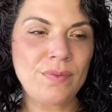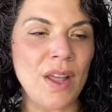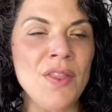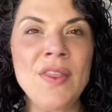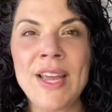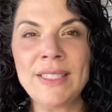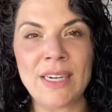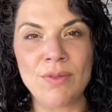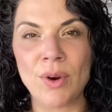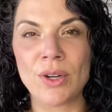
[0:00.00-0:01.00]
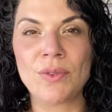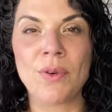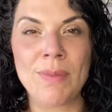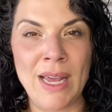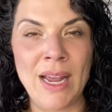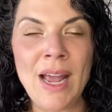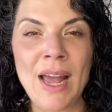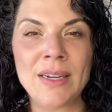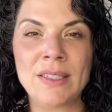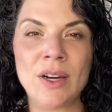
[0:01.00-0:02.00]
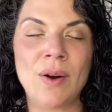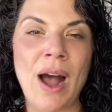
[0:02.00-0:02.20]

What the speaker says: the things that have worked for me. And so